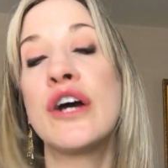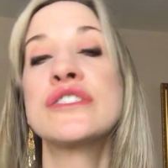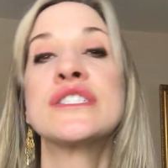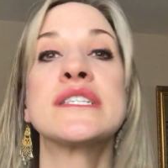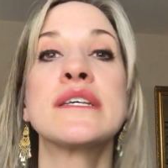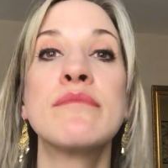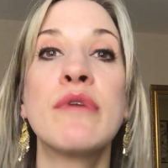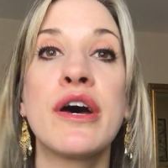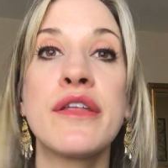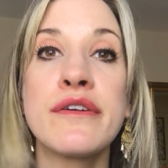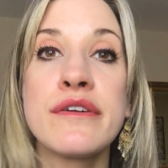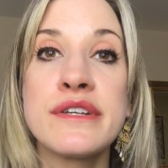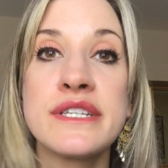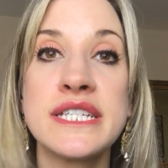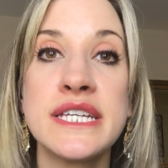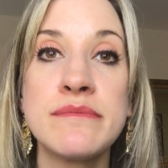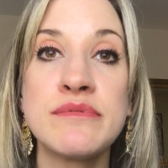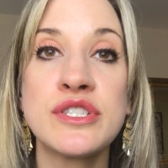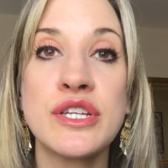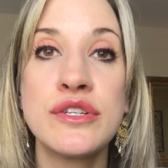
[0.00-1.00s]
some other
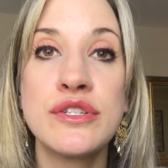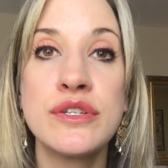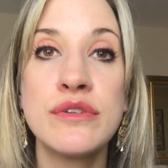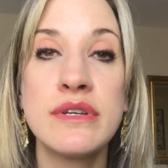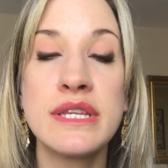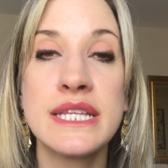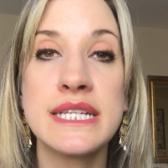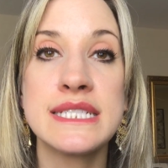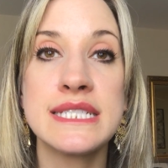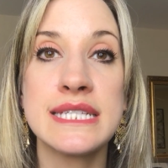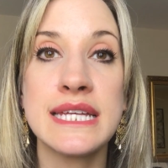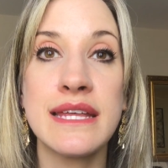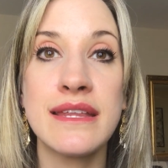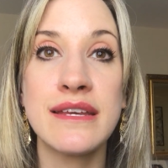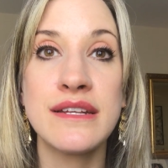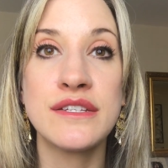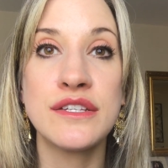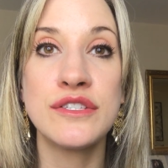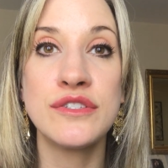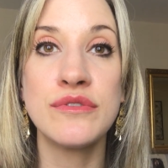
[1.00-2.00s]
tips on doing this
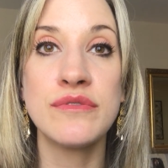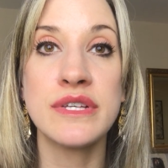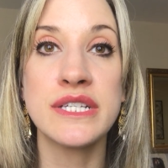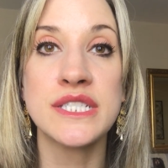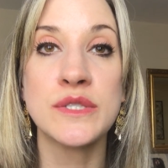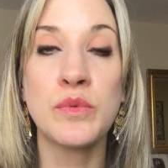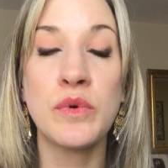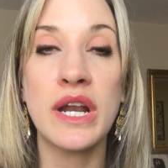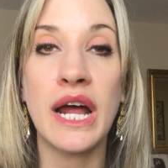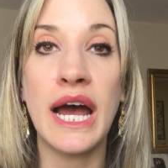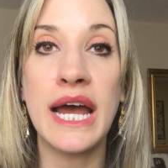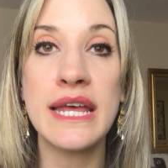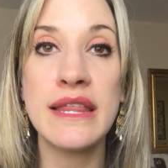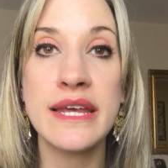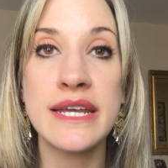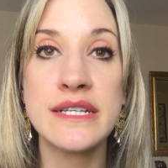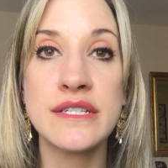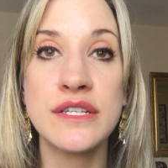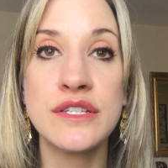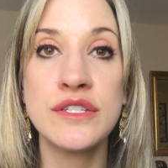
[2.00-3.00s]
daily to-do list. What I
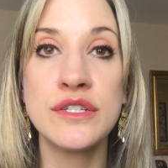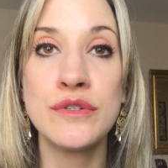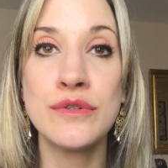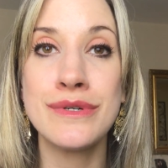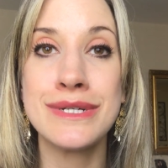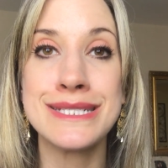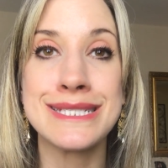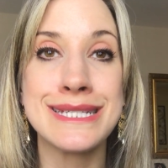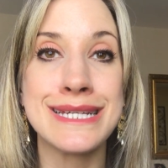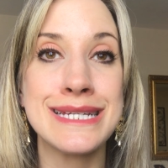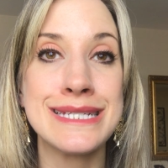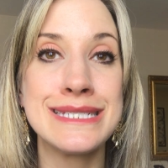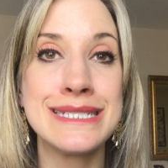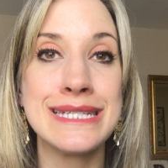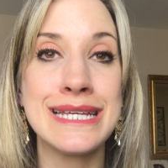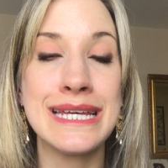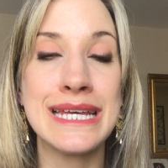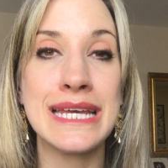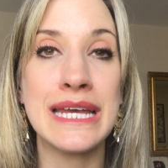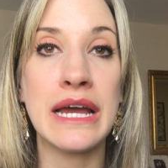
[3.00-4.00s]
like to do is,
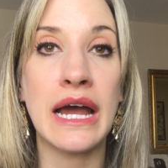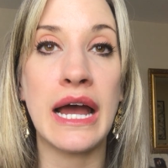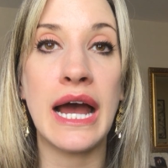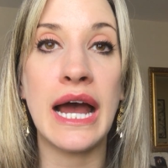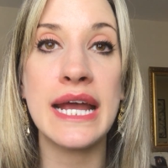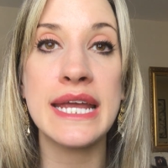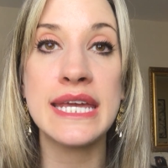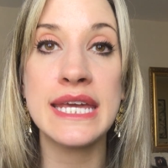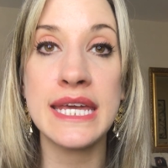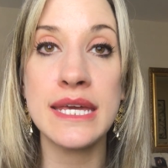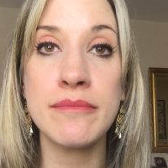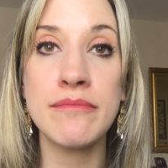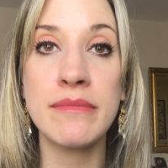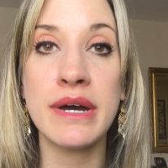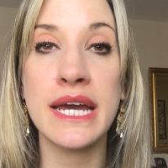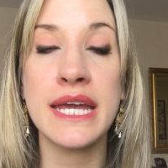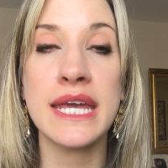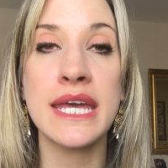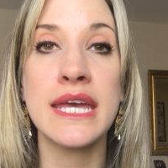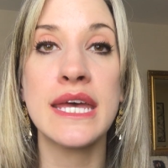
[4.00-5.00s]
because I keep
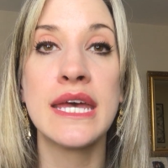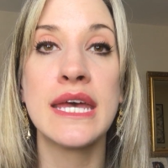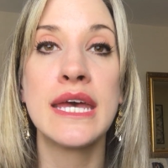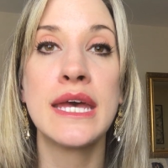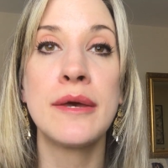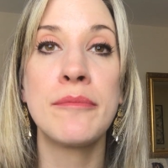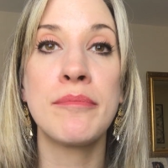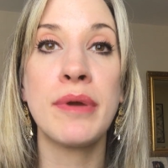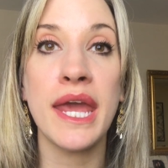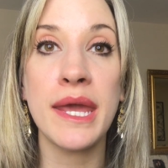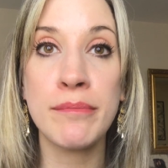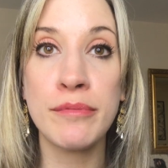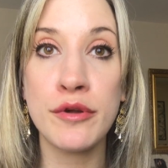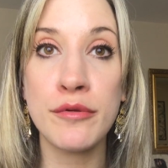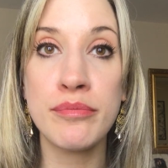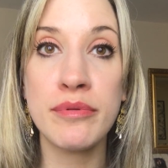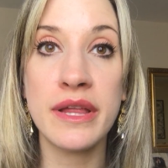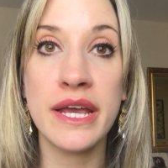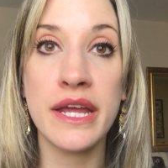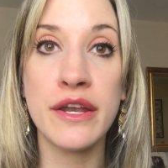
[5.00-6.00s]
my
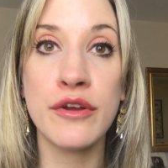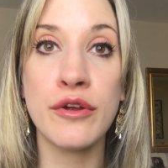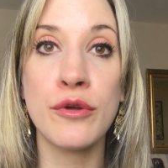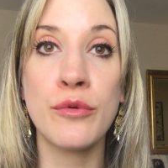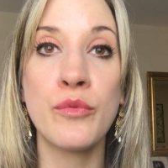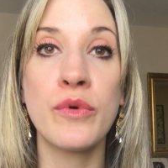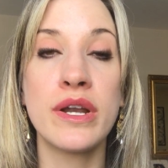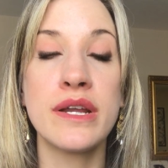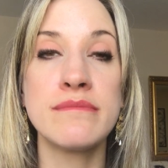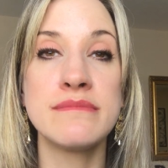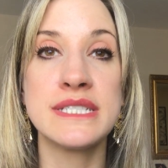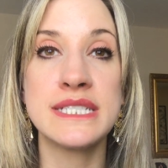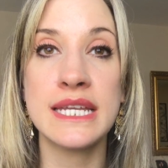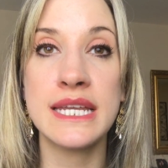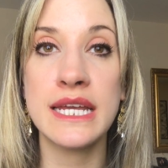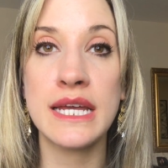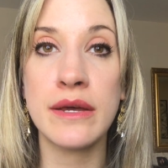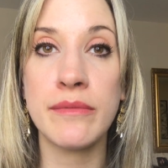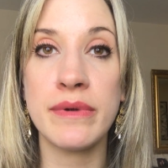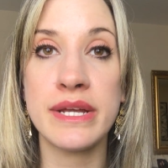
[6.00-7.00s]
paper planner when I'm
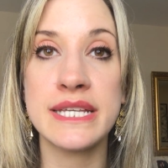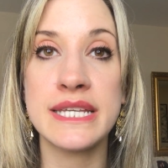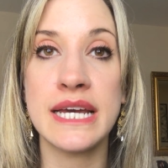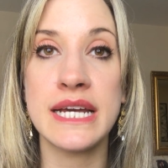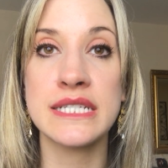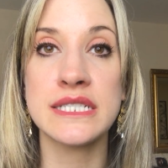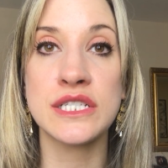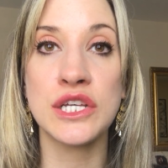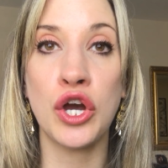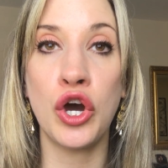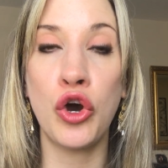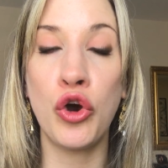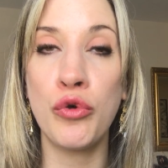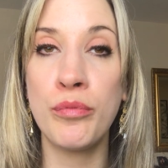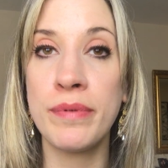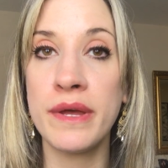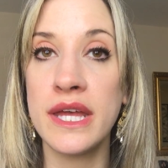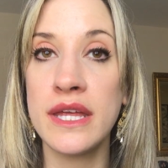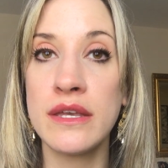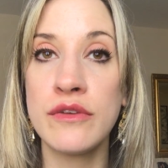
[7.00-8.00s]
sitting at my desk
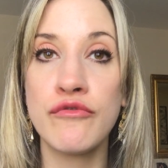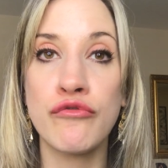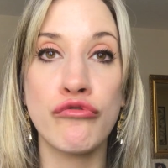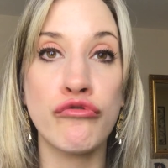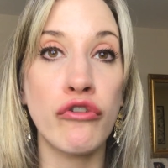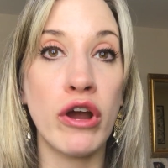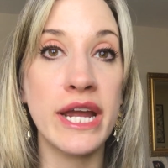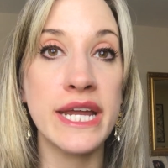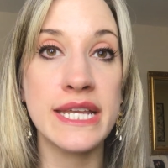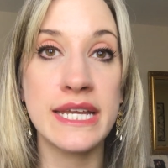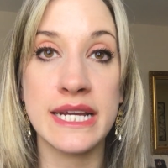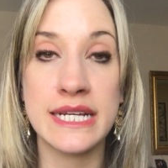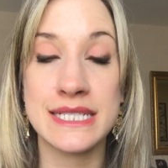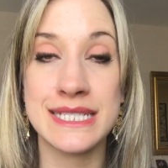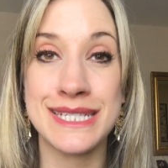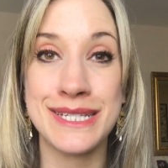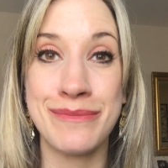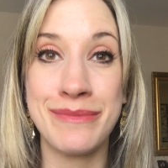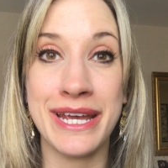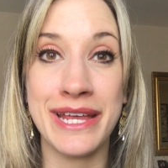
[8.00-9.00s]
open right
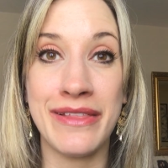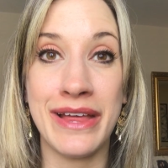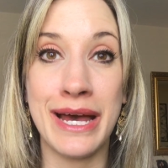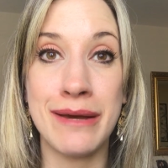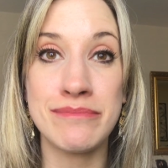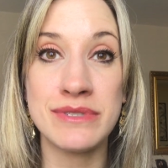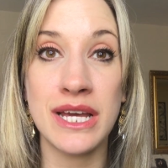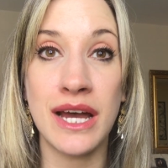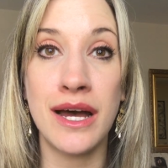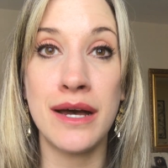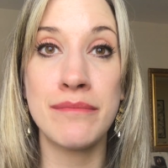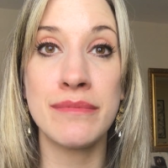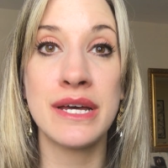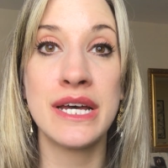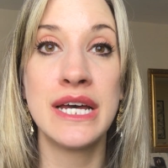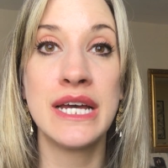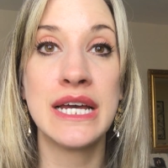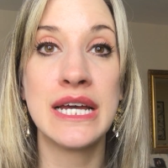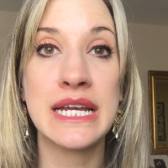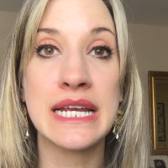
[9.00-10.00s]
next to my laptop,
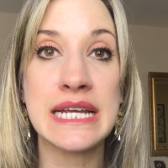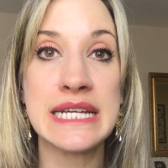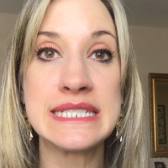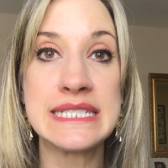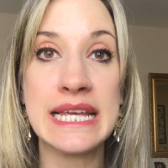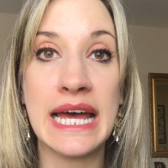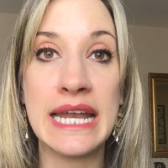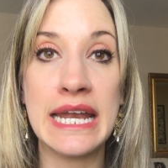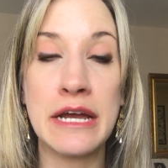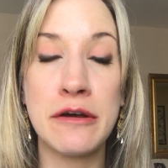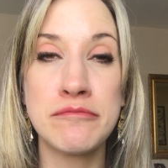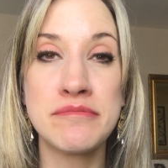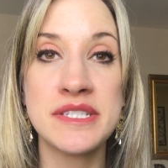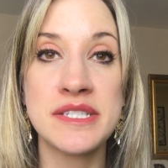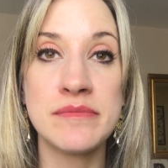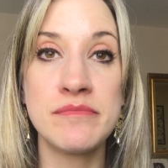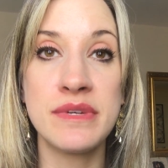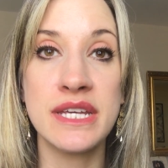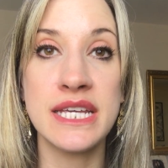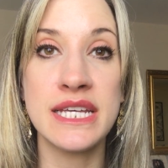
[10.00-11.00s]
because that
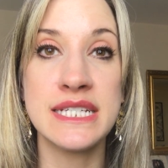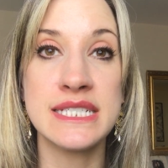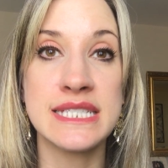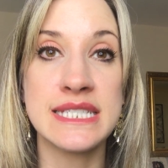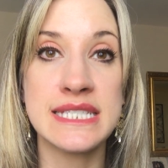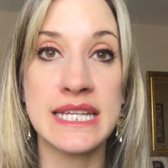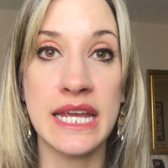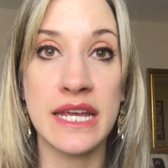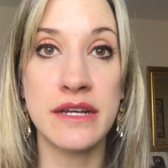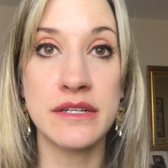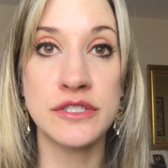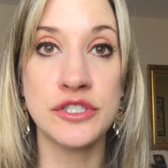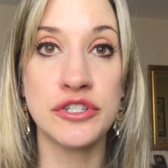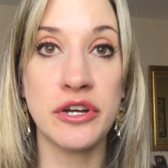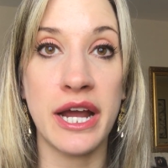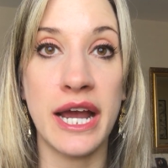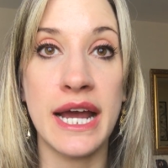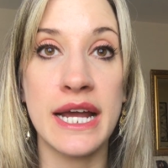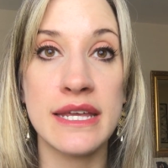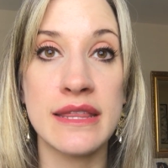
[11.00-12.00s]
helps me stay on
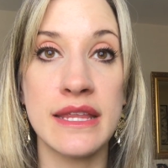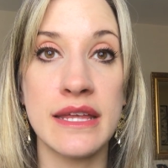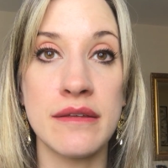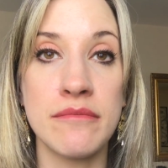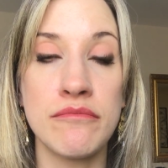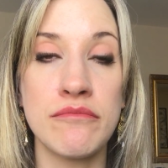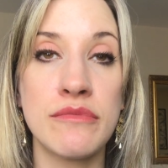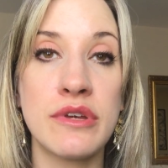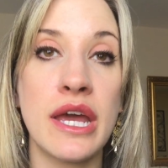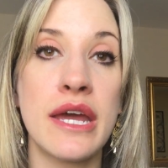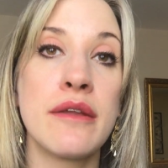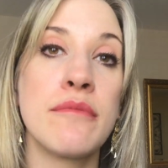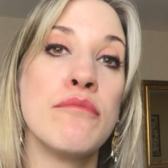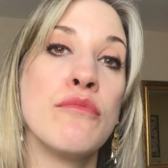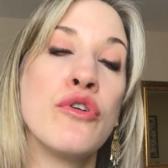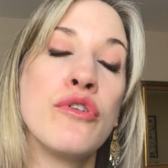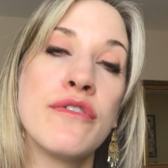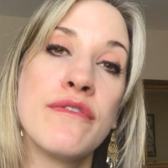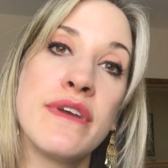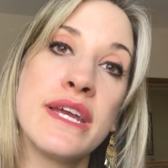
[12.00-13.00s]
track. That kind of
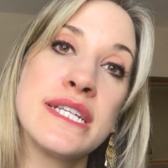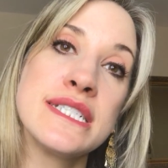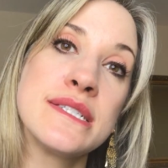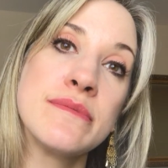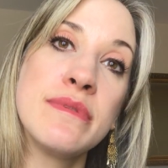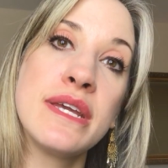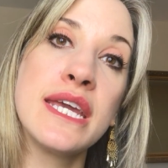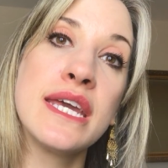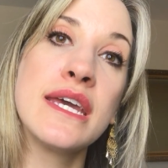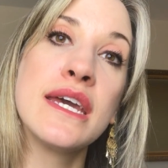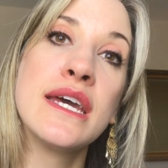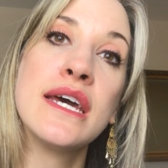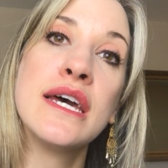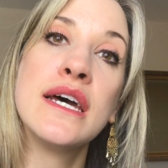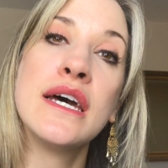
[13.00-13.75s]
motivates me